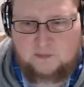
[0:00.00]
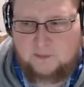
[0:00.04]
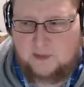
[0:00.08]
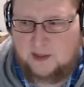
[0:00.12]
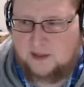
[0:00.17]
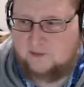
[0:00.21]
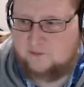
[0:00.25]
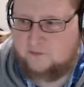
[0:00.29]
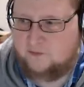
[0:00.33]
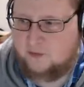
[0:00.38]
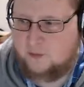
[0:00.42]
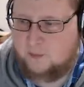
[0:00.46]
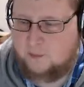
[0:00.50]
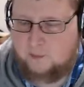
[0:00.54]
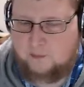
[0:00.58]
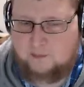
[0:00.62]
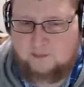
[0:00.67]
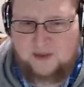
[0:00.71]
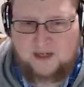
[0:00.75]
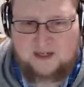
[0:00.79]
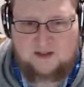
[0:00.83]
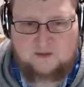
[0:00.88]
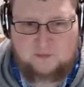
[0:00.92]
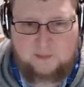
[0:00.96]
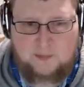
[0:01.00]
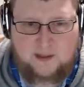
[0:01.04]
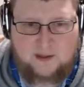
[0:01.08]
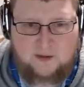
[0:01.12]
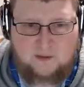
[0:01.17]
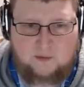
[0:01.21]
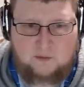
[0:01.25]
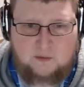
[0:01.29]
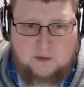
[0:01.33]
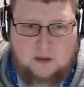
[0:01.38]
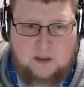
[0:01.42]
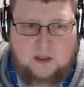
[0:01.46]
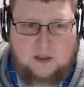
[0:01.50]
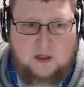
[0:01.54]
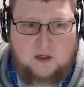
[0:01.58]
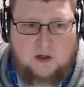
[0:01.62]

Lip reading: made from base metal